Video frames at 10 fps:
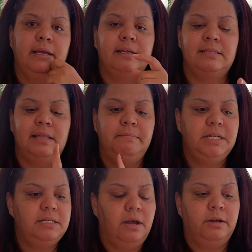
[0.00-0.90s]
Because let
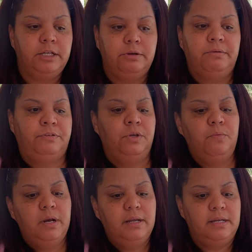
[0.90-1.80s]
me tell you, if you
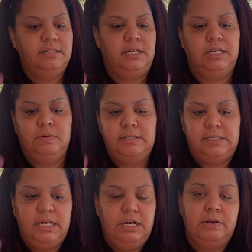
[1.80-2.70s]
want to continue and
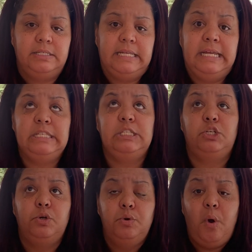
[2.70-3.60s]
sit here and say it's
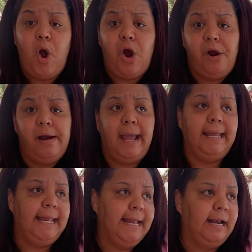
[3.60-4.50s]
too hard, I
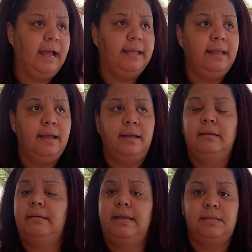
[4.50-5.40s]
can't,
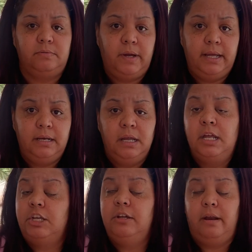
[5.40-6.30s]
guess what?
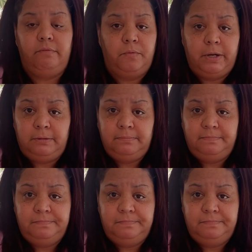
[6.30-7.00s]
You never will.